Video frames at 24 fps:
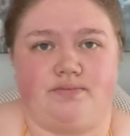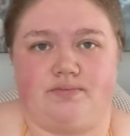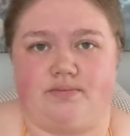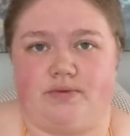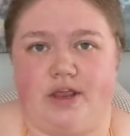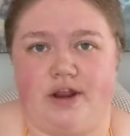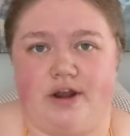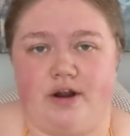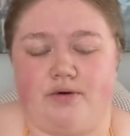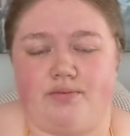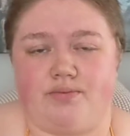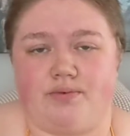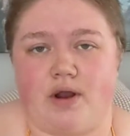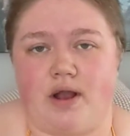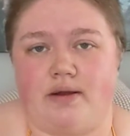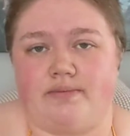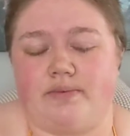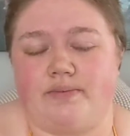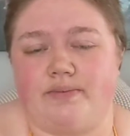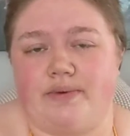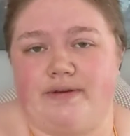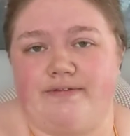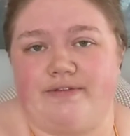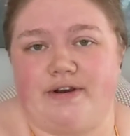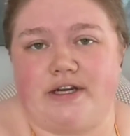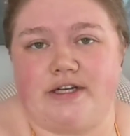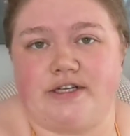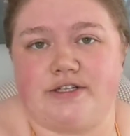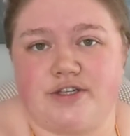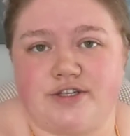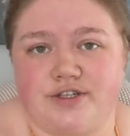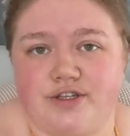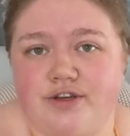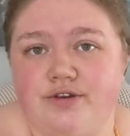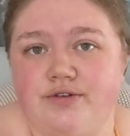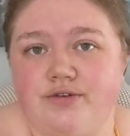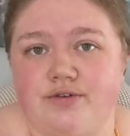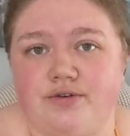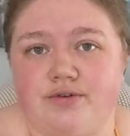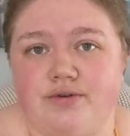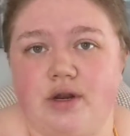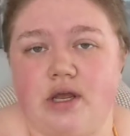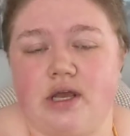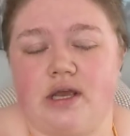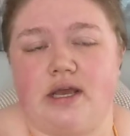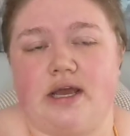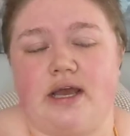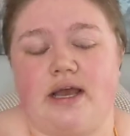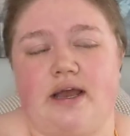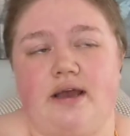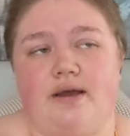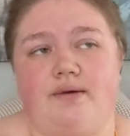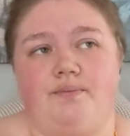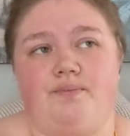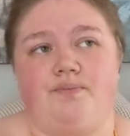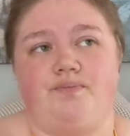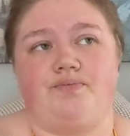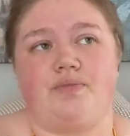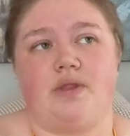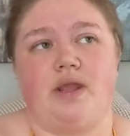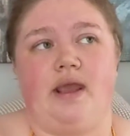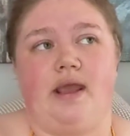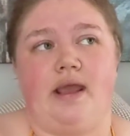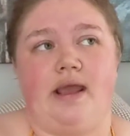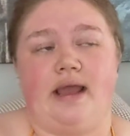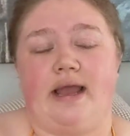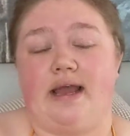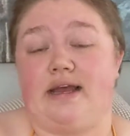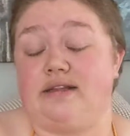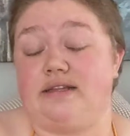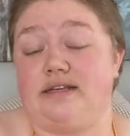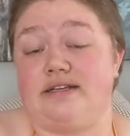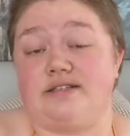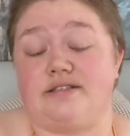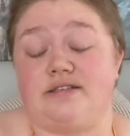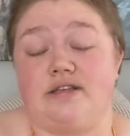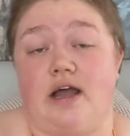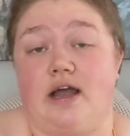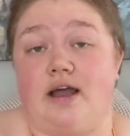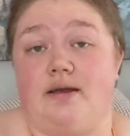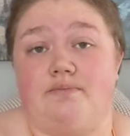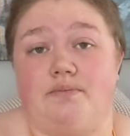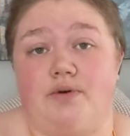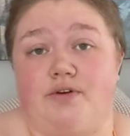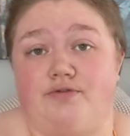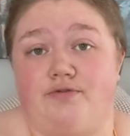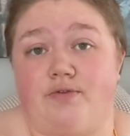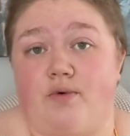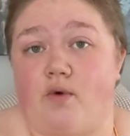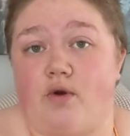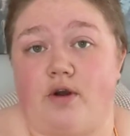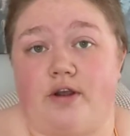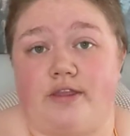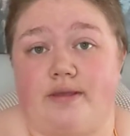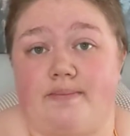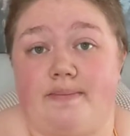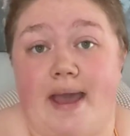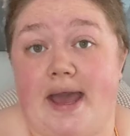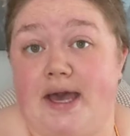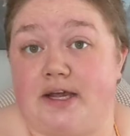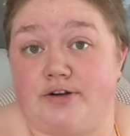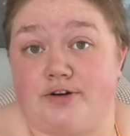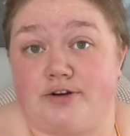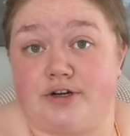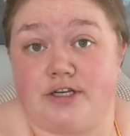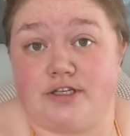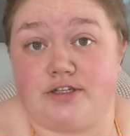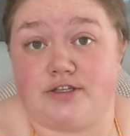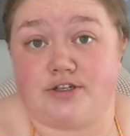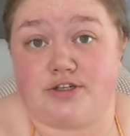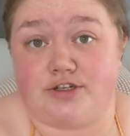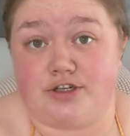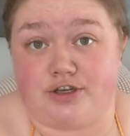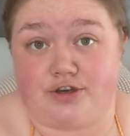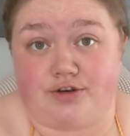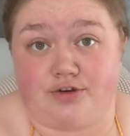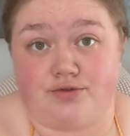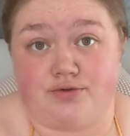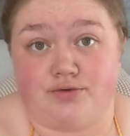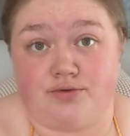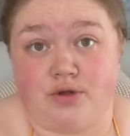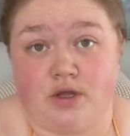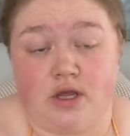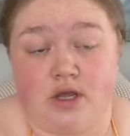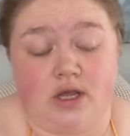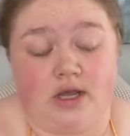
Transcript: you know, probably very soon, at least not before the pattern is due.